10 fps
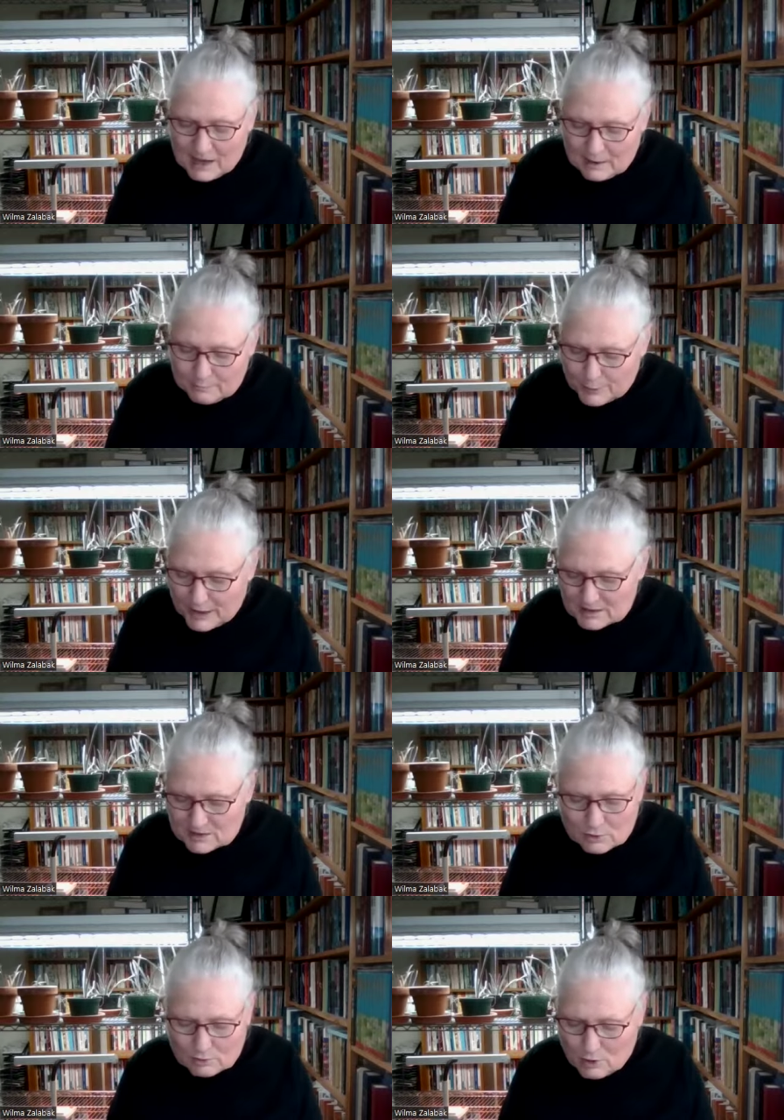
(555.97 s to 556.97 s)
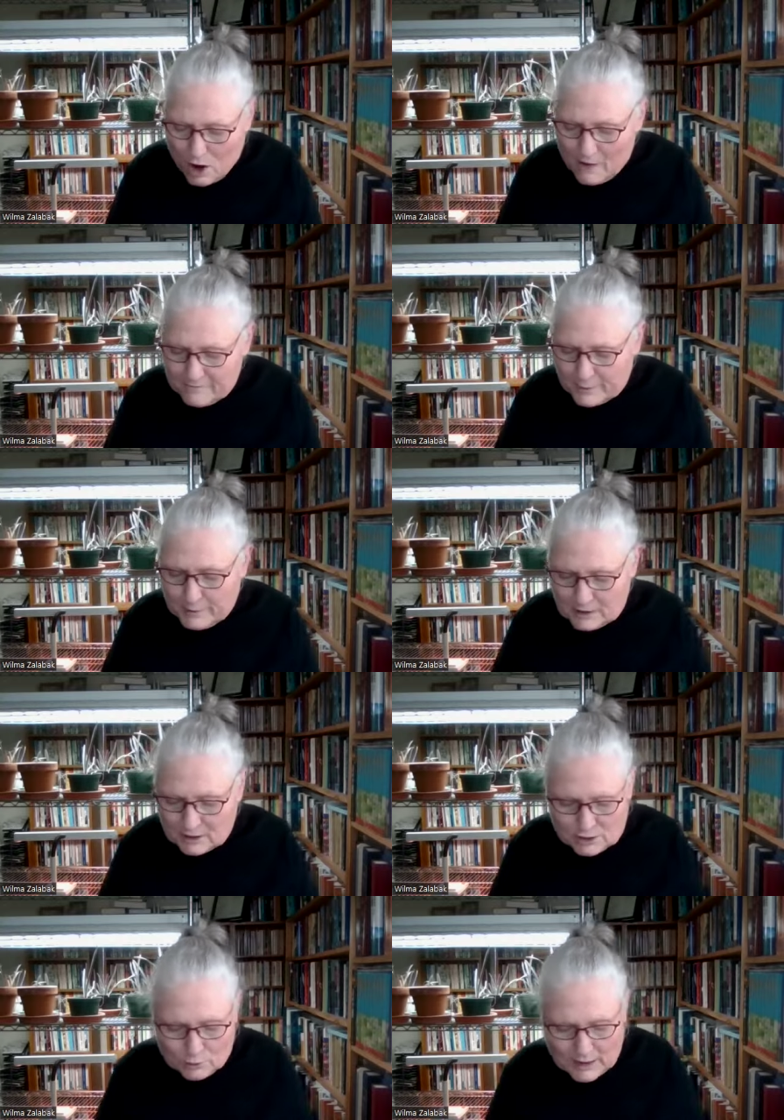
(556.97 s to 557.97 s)
It breaks no law for me to
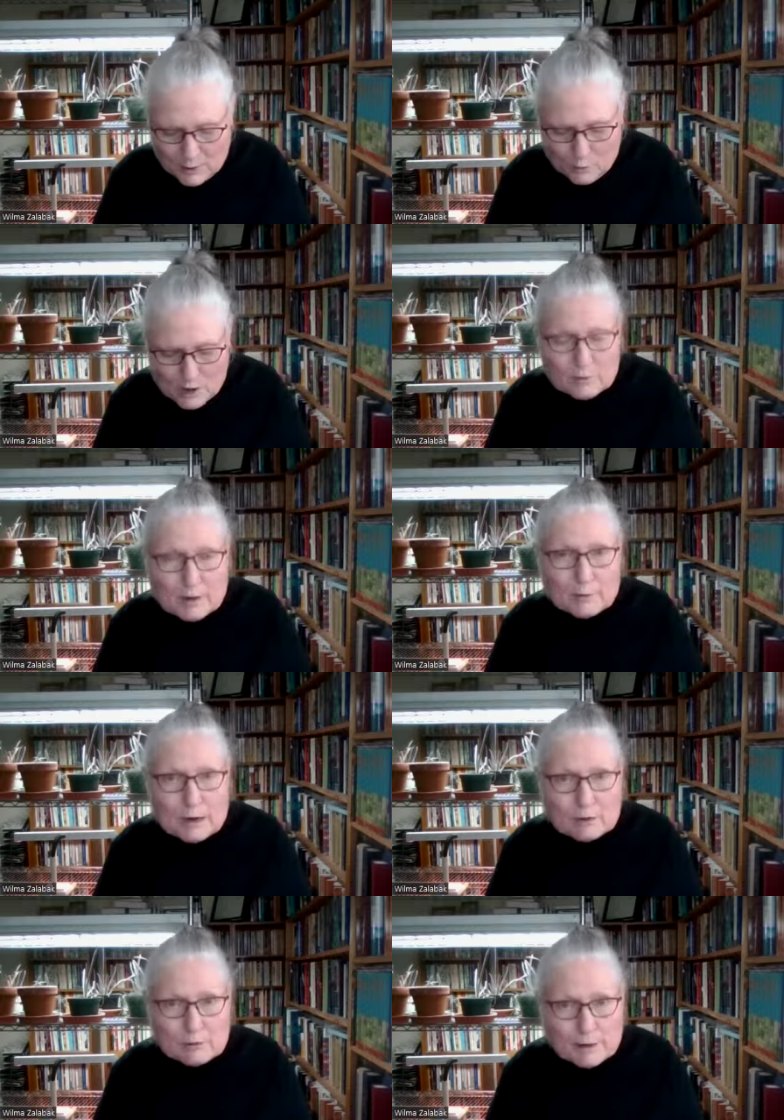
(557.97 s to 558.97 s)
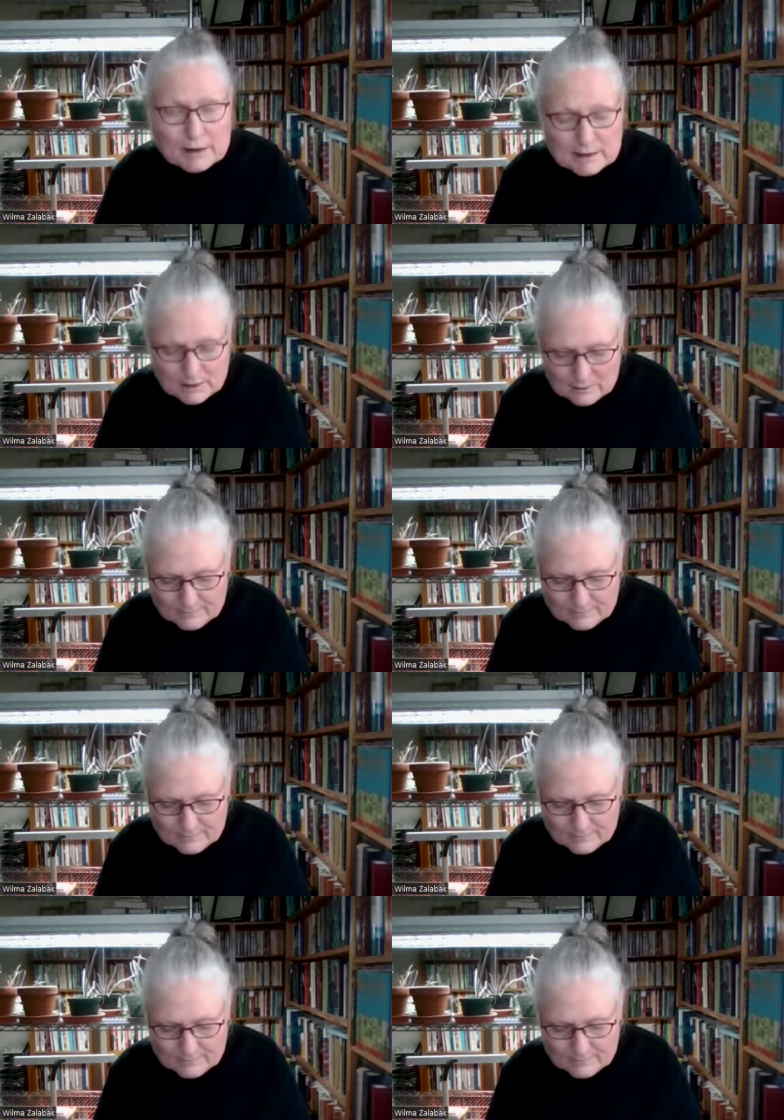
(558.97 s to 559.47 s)
do what I want with my own money.